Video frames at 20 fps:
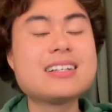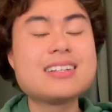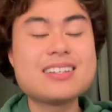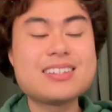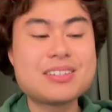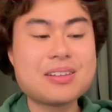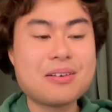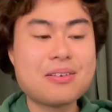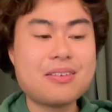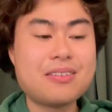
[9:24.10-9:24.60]

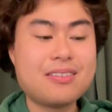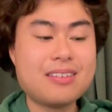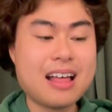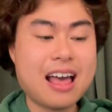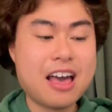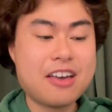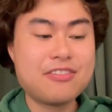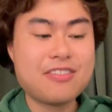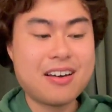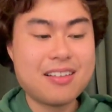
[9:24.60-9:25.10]
So
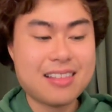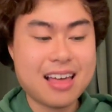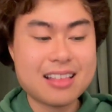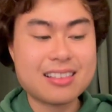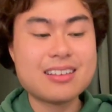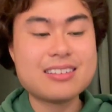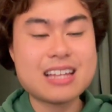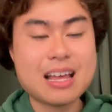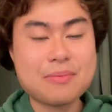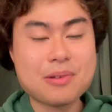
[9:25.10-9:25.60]
I felt like
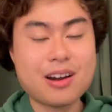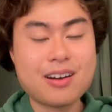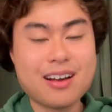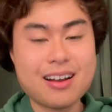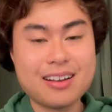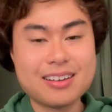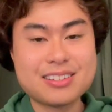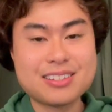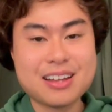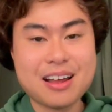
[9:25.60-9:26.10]
the
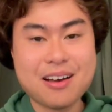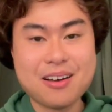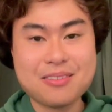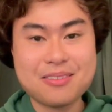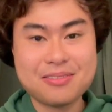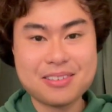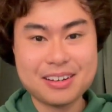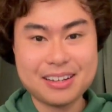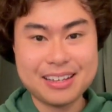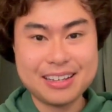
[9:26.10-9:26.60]
democratic style
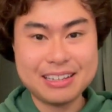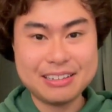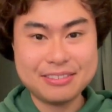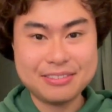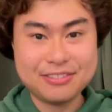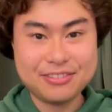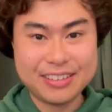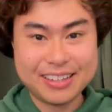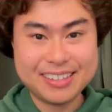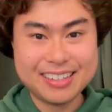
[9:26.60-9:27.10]
really
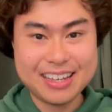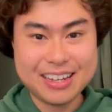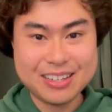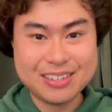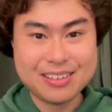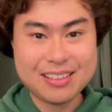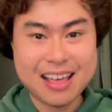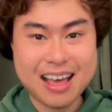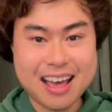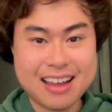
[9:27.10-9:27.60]
fit
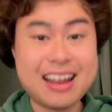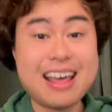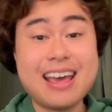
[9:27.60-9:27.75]
into that,